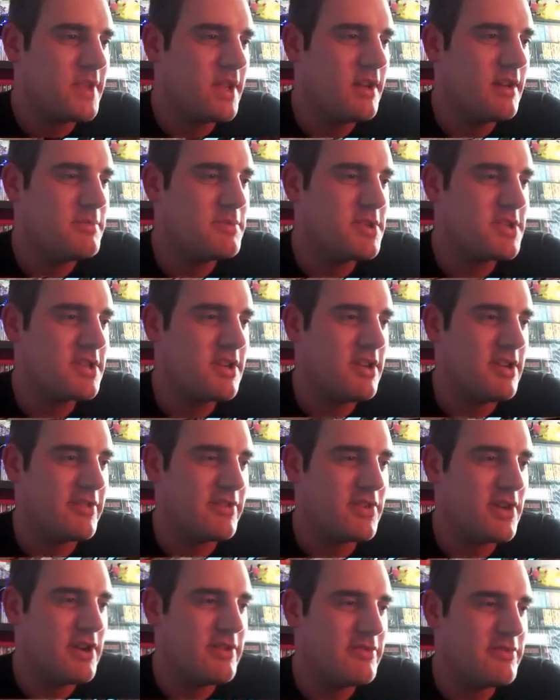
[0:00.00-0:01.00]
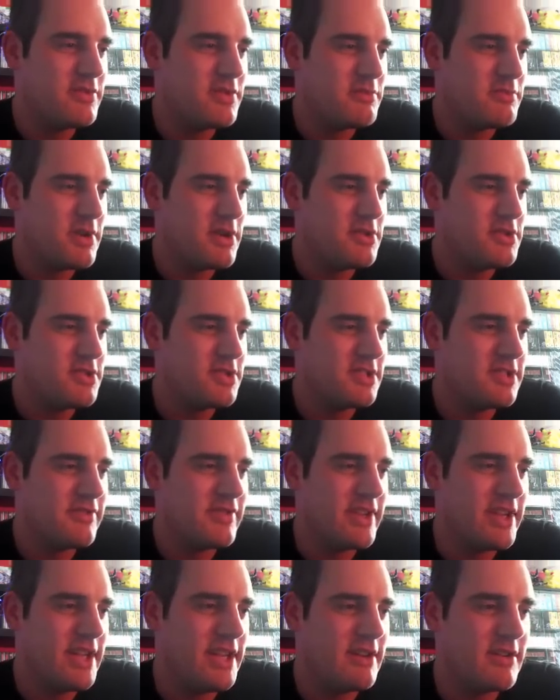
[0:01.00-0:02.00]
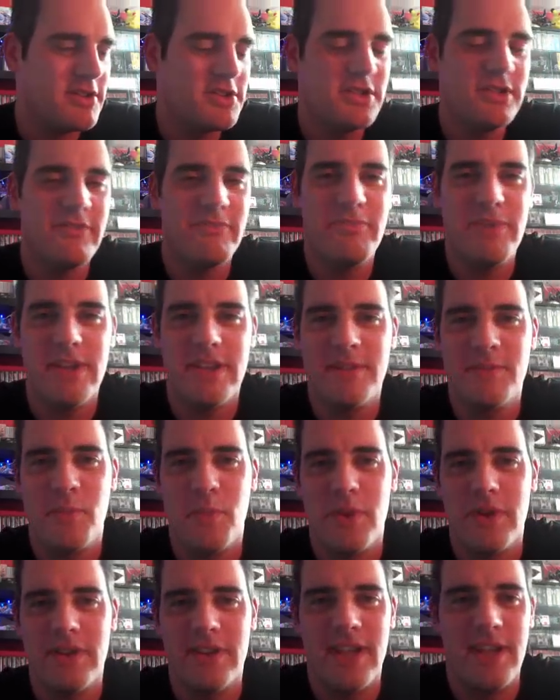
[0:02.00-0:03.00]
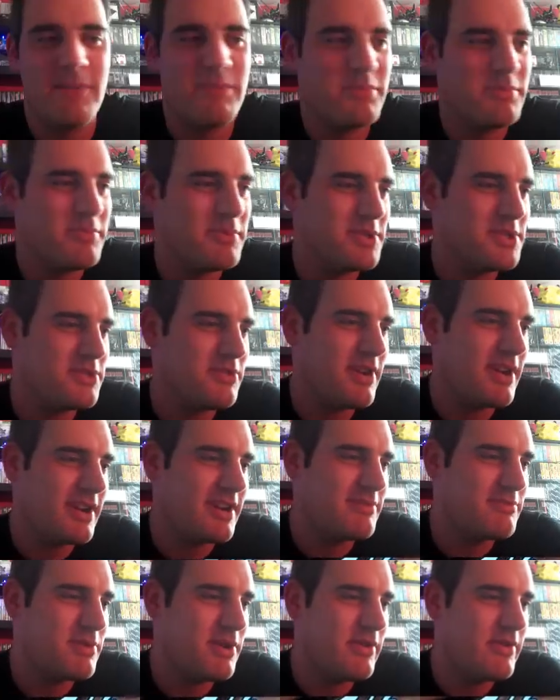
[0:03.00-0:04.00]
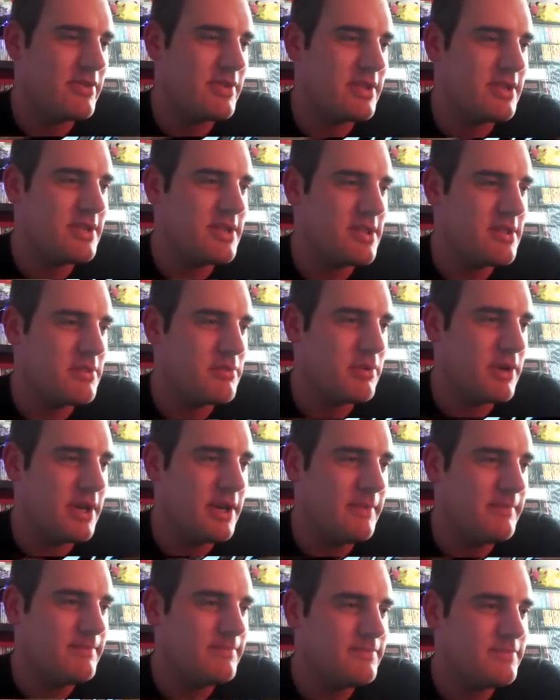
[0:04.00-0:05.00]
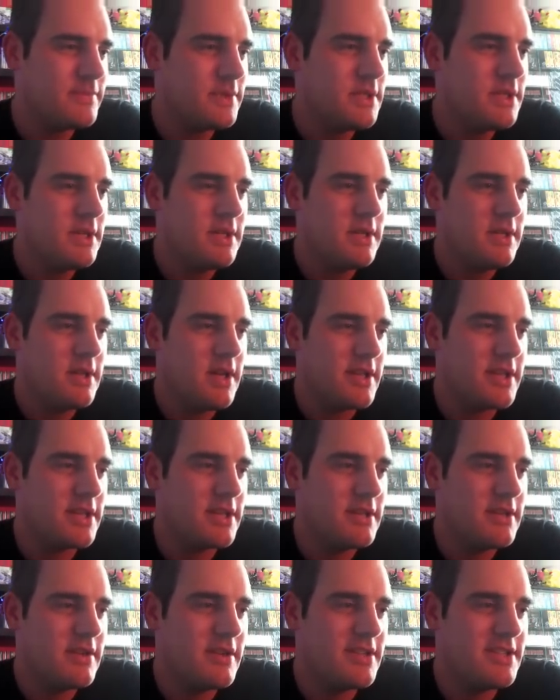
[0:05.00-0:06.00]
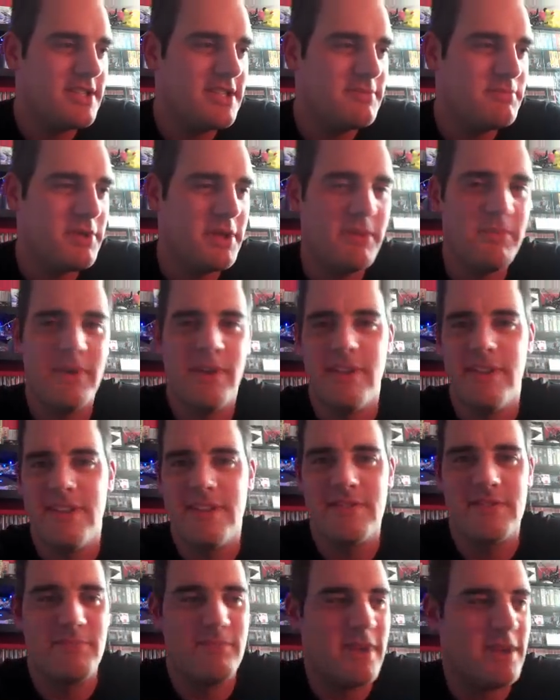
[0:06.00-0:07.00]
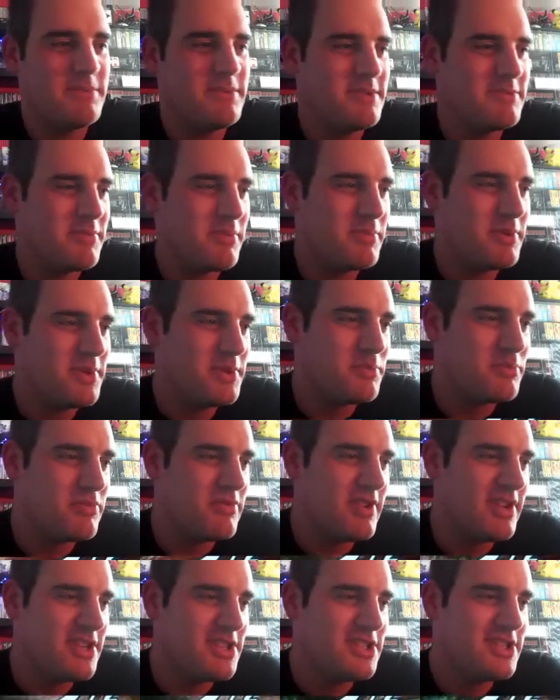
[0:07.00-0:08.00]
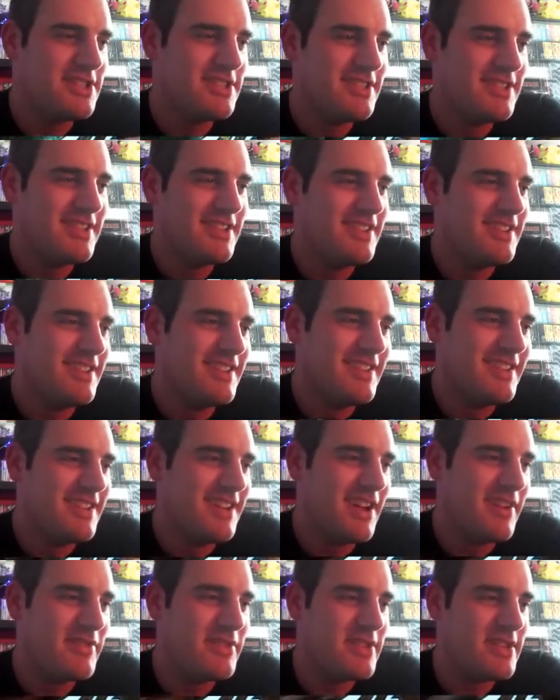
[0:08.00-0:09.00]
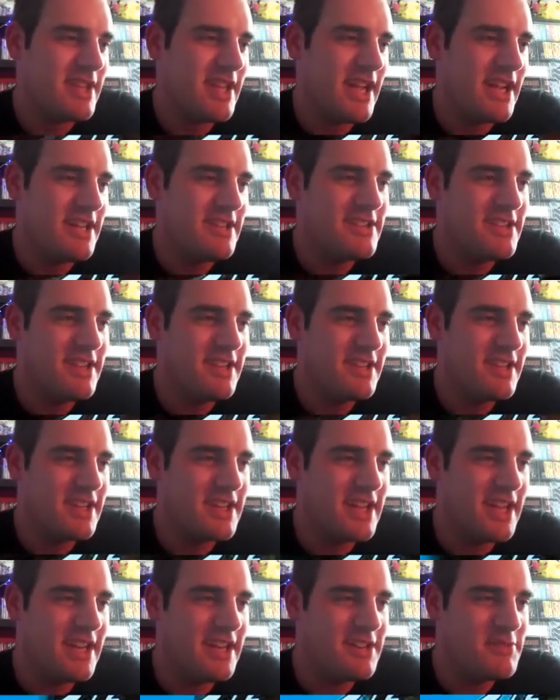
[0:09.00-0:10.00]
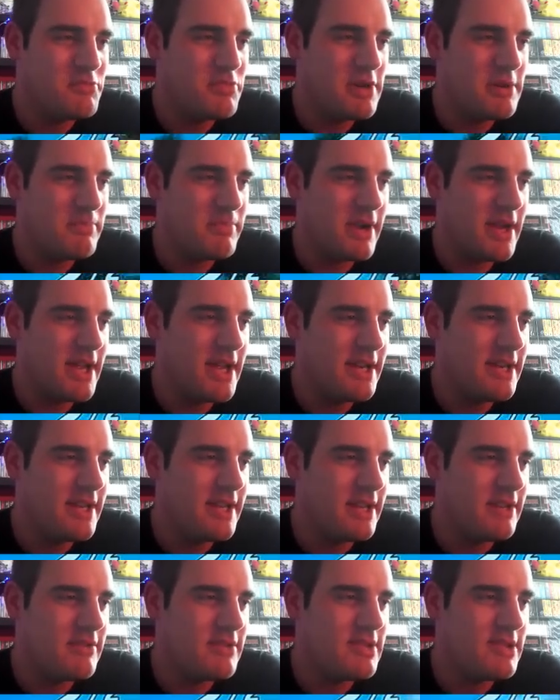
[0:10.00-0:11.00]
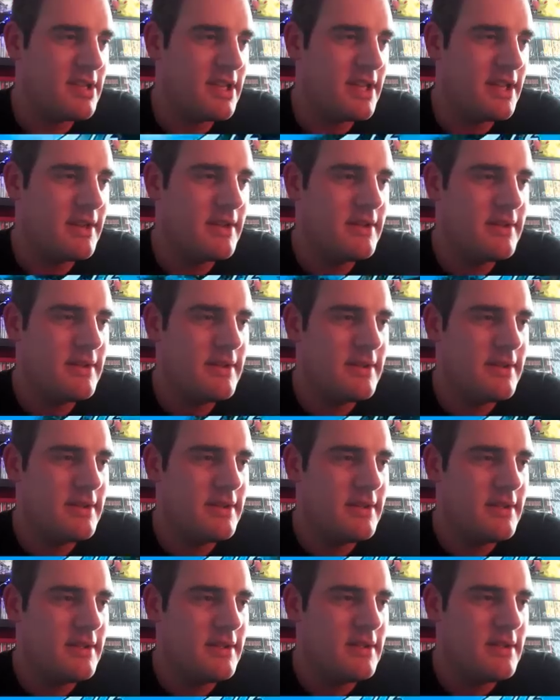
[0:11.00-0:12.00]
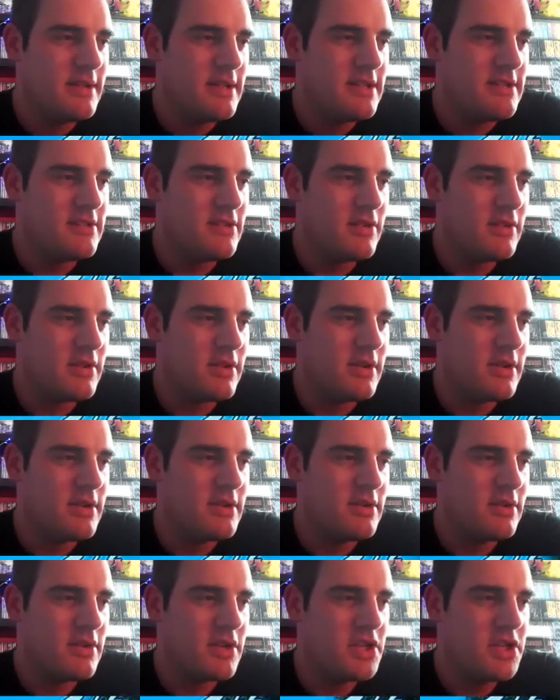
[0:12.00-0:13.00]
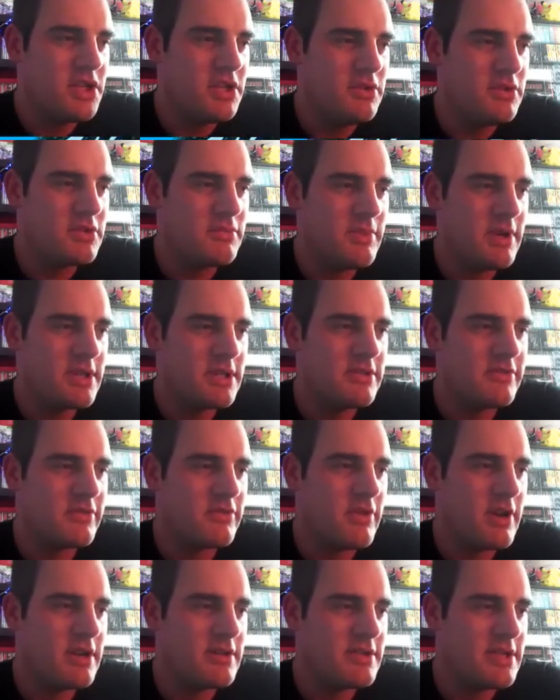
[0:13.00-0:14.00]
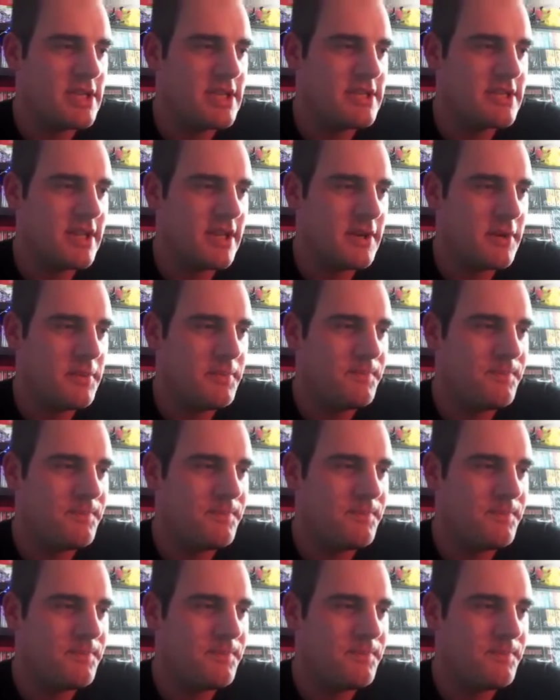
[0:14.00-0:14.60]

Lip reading: I'm just kind of going through the motions of it here. I should have picked one lap per track rather than the 3. I think the nicest bit about this map is probably the bridge. Other than that, again, it's pretty bland here, isn't it? There's not a huge amount of ground detail.